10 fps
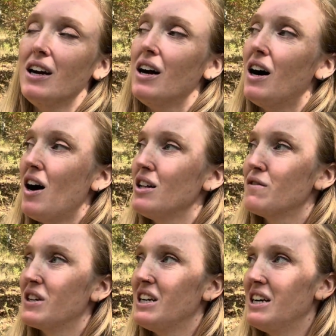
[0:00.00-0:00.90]
all
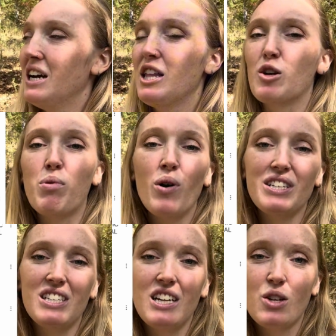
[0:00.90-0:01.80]
of they're
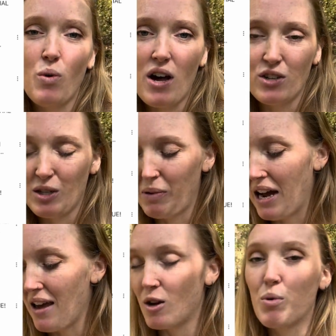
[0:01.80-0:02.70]
poisoning the water
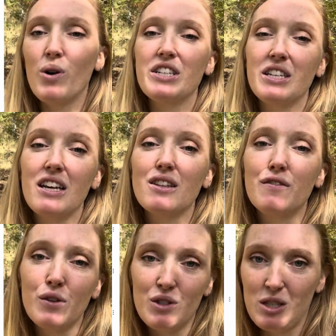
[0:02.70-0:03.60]
supply, they're poisoning the
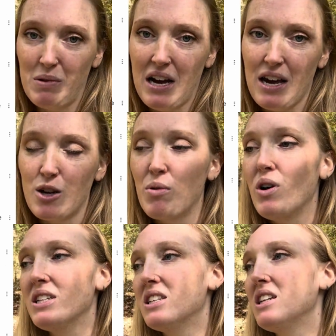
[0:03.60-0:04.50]
food supply, they're
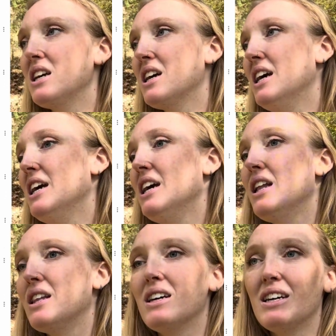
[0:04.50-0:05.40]
poisoning
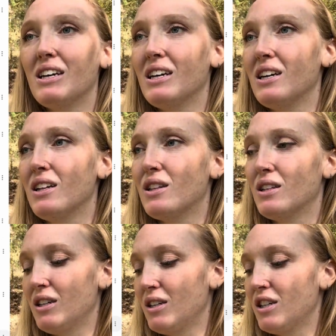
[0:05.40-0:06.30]

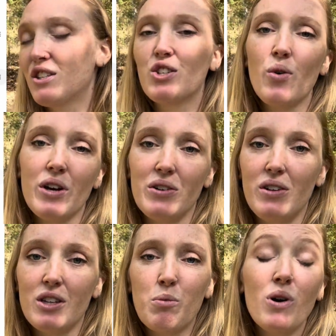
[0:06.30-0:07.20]
the
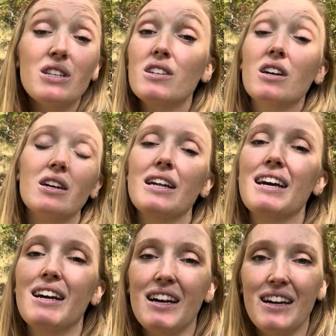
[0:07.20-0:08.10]
soil, they're poisoning,
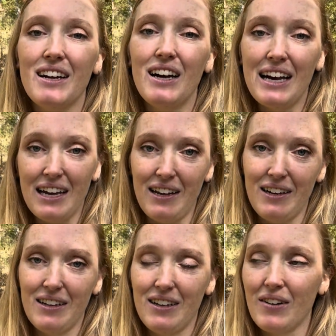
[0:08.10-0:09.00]
like, I get
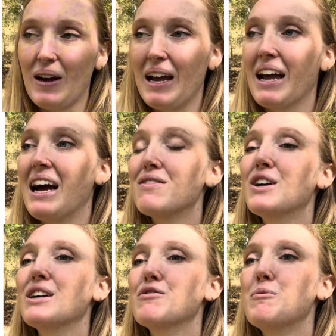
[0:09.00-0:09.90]
it, okay? I've
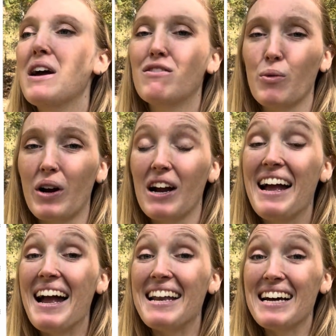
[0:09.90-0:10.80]
heard it from everywhere.
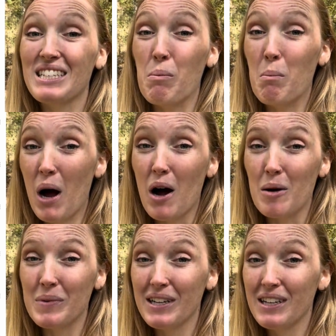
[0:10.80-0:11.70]
And as a
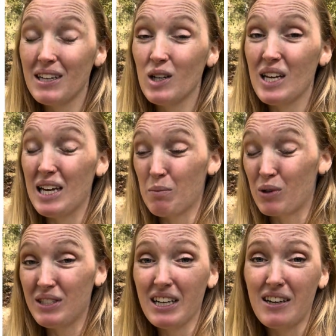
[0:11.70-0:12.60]
mom, in
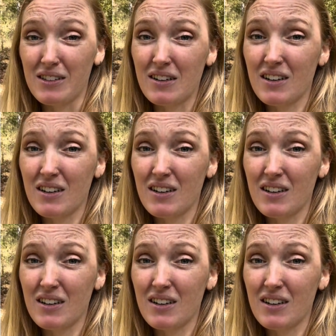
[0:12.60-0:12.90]
particular,